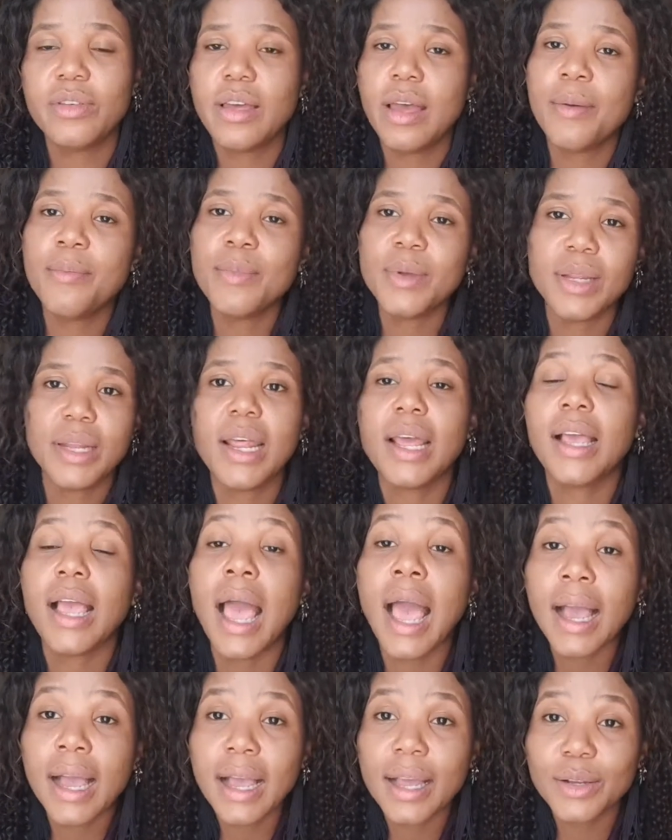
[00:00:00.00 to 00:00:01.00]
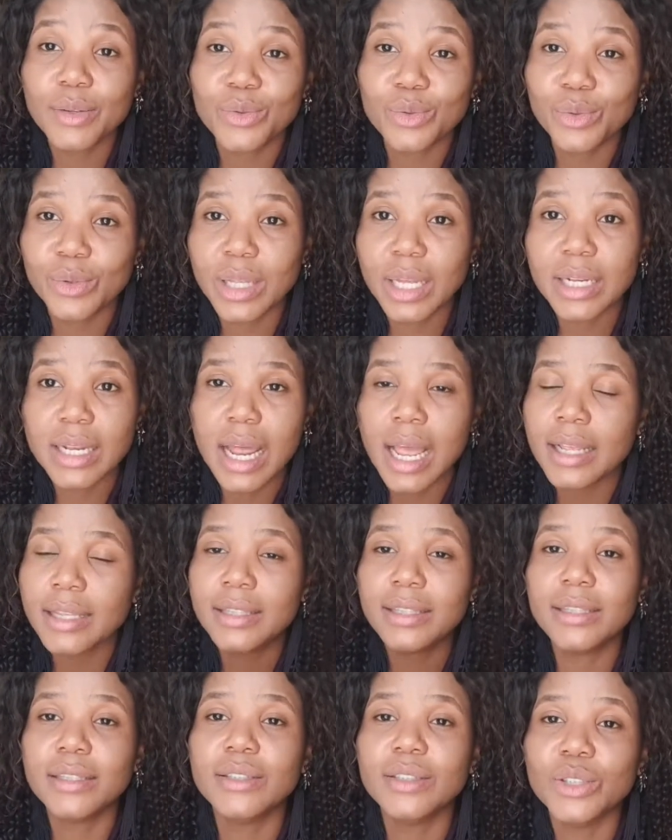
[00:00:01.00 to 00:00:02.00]
I mean, like, I can't do that. I
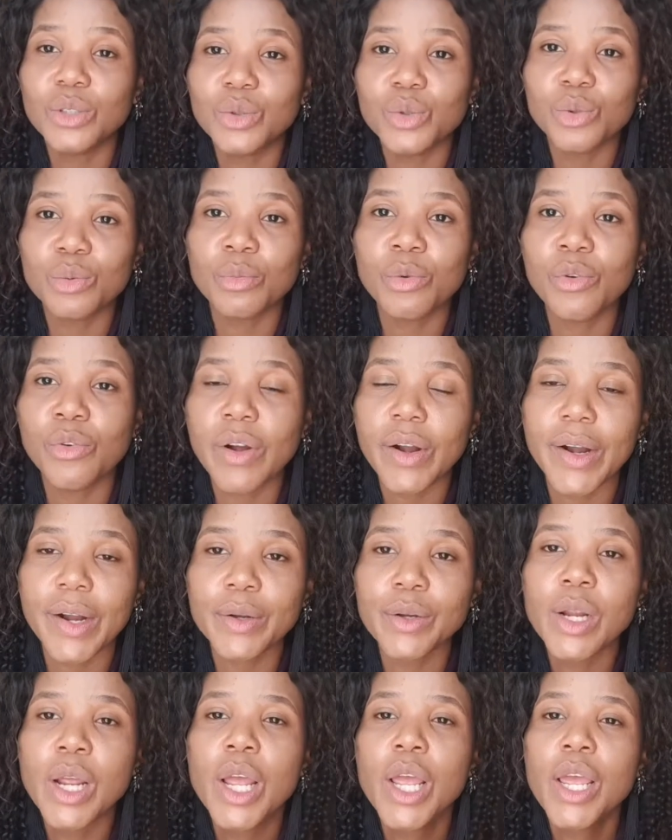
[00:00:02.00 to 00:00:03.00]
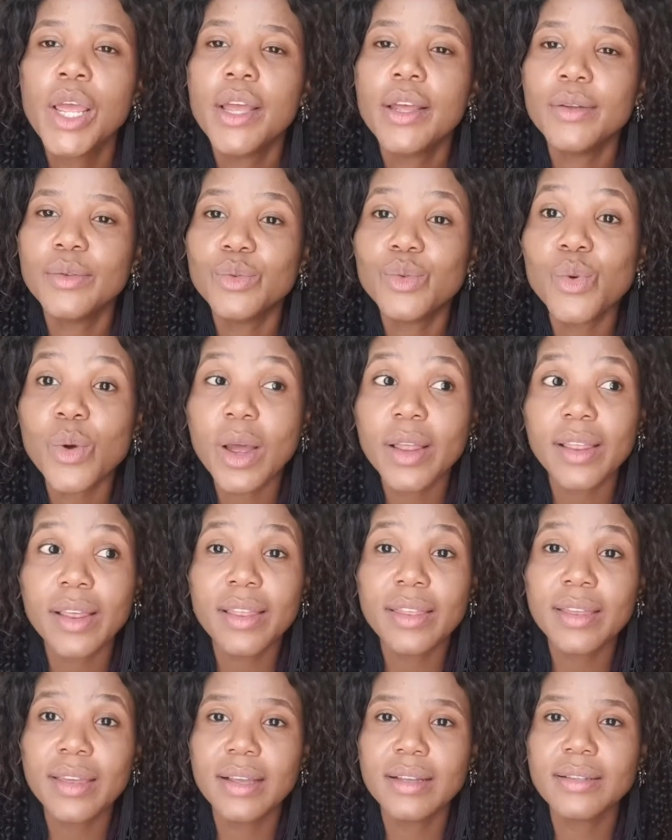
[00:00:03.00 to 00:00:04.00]
still need to move around and do other
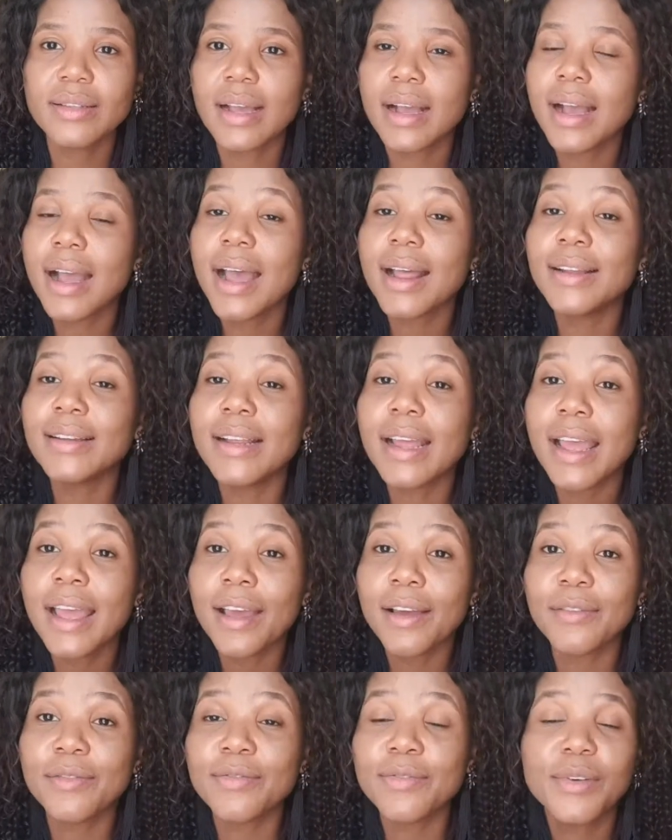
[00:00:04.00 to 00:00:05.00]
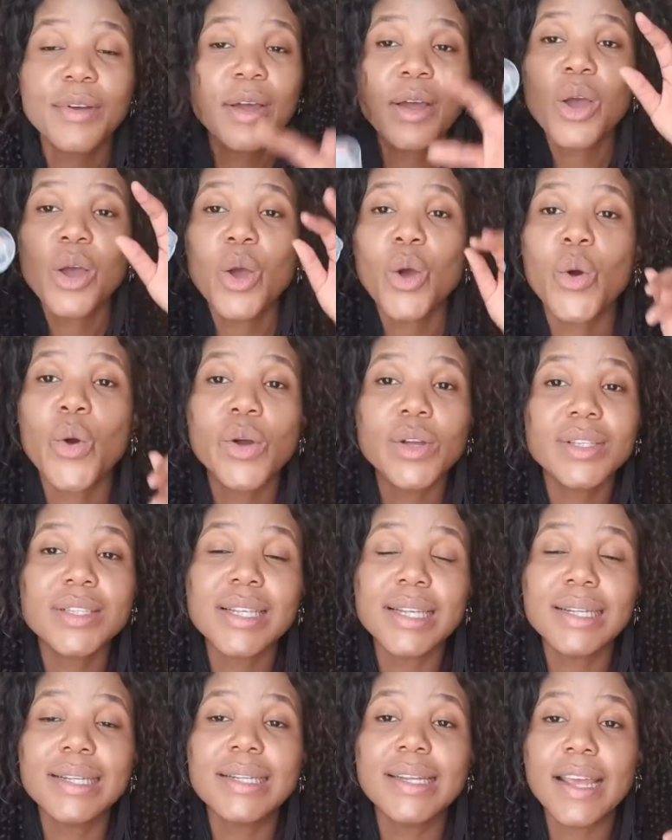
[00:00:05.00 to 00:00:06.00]
things. I can't
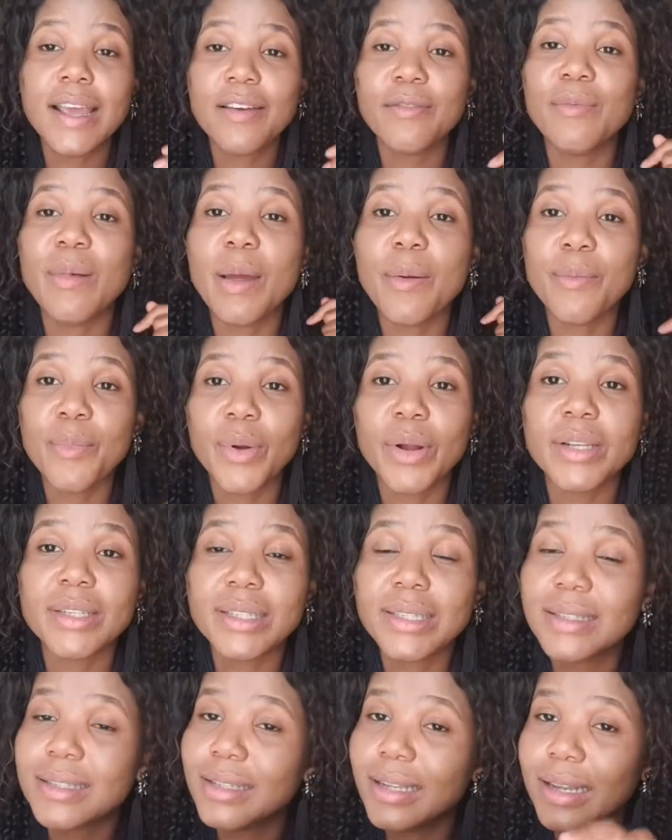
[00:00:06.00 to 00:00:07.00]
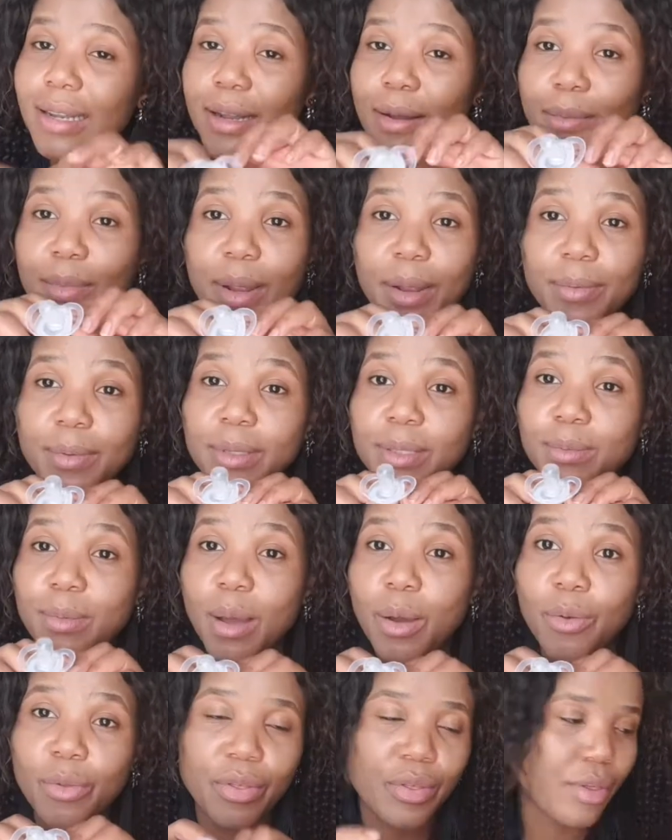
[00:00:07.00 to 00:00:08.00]
constantly have my breasts in the baby's
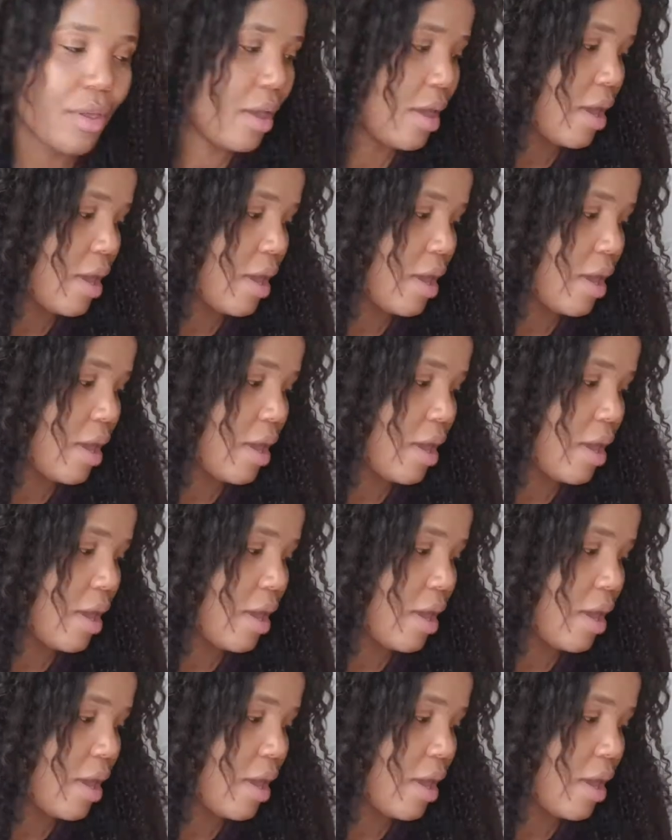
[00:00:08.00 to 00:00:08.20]
mouth.